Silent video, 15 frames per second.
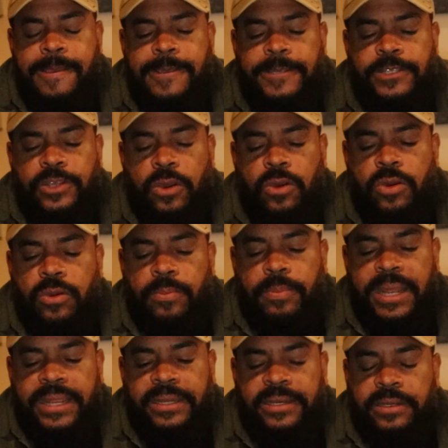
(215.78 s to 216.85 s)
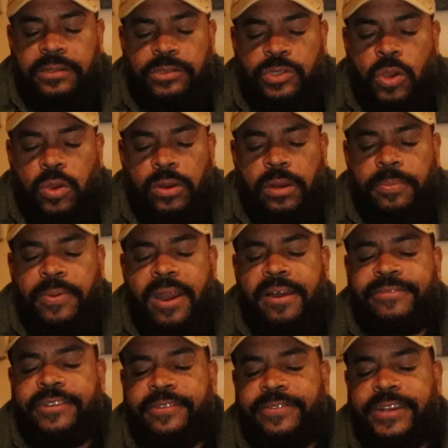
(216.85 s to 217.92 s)
So my total
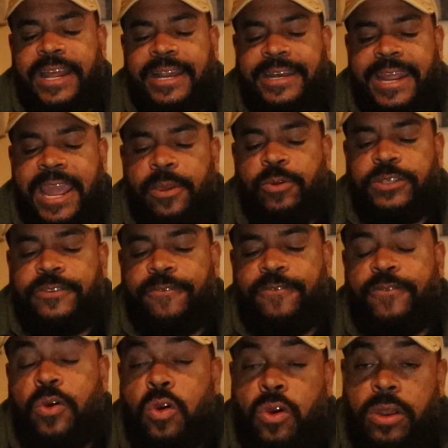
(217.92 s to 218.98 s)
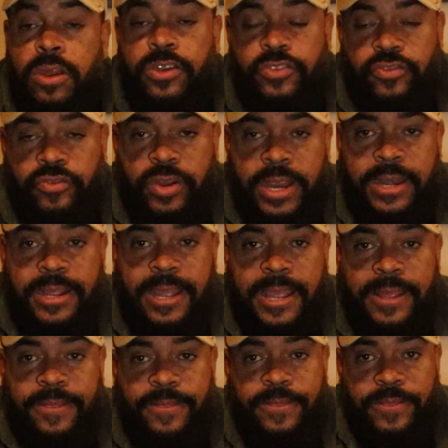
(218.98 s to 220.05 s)
profit for that day was
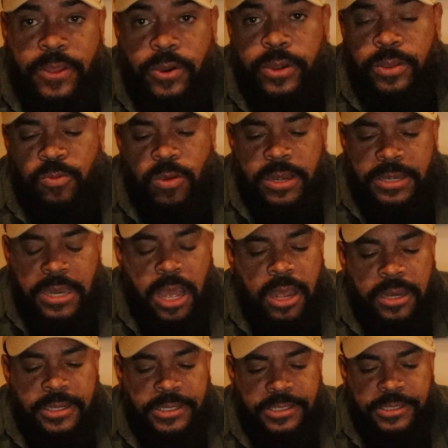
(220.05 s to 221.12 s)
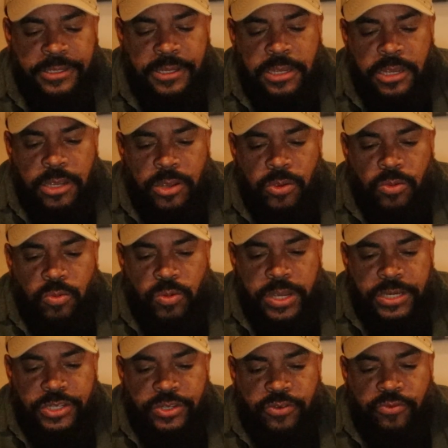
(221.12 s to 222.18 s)
$431,
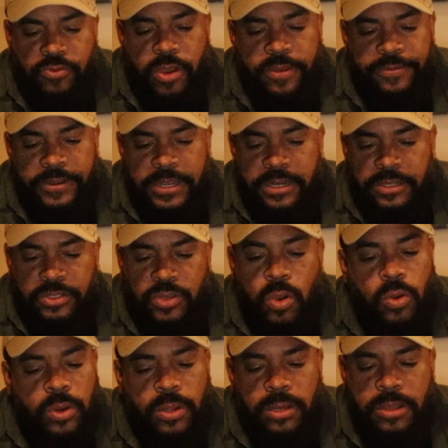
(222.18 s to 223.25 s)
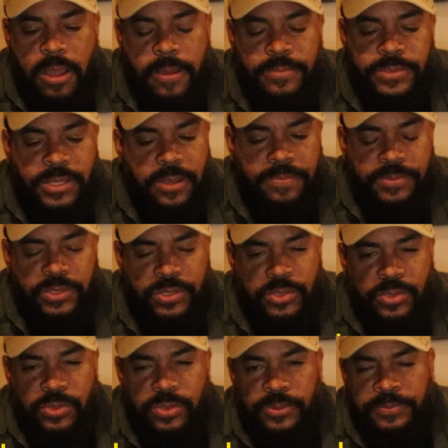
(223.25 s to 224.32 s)
which roughly the total comes up
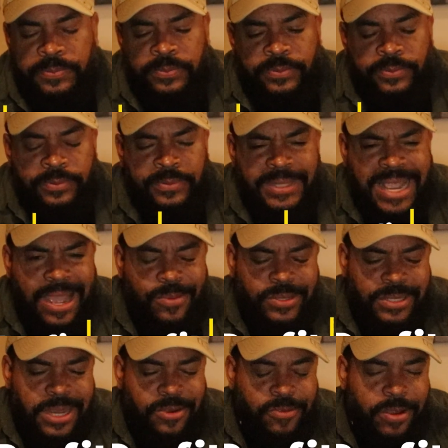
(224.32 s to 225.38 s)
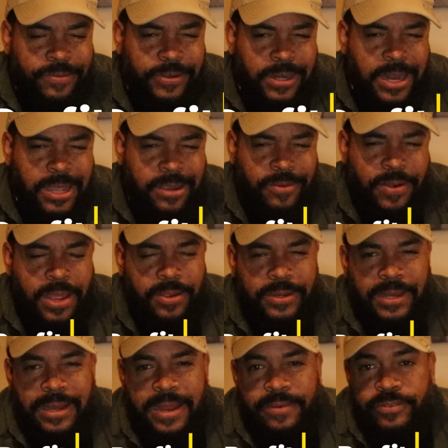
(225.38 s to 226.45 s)
to, I would say roughly like around
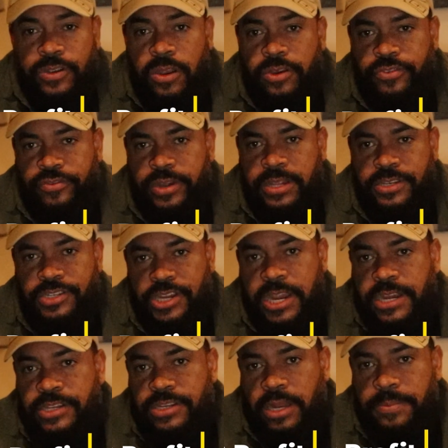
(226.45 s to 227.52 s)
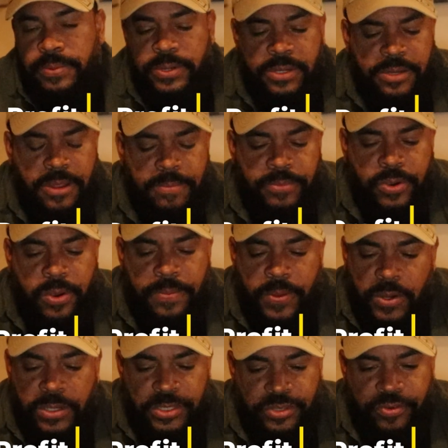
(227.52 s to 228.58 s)
1,100 and change. I'll put the number up
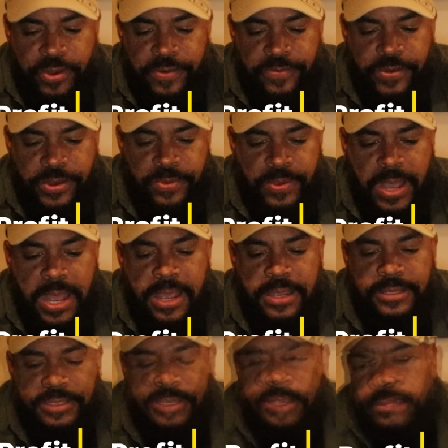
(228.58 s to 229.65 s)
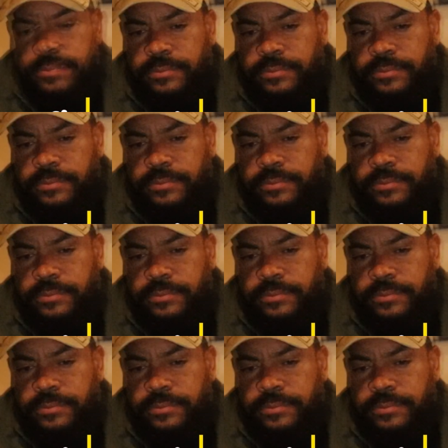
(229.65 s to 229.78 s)
on the screen for you guys.